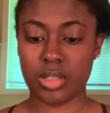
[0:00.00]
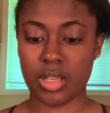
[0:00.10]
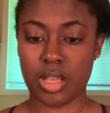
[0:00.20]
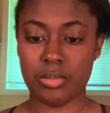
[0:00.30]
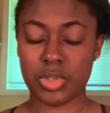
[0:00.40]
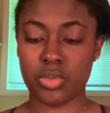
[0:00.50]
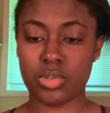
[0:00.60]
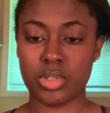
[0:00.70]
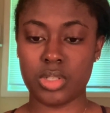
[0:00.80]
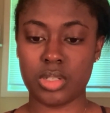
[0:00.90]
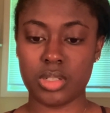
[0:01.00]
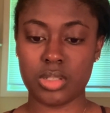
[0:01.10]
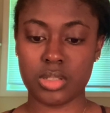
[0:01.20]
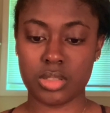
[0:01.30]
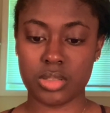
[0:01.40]
I'm going
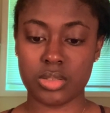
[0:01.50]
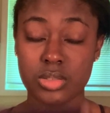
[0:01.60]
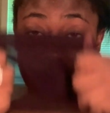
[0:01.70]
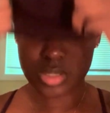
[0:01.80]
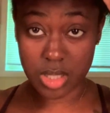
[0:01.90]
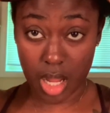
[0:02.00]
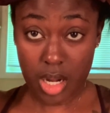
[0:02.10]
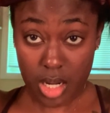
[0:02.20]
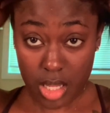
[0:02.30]
to start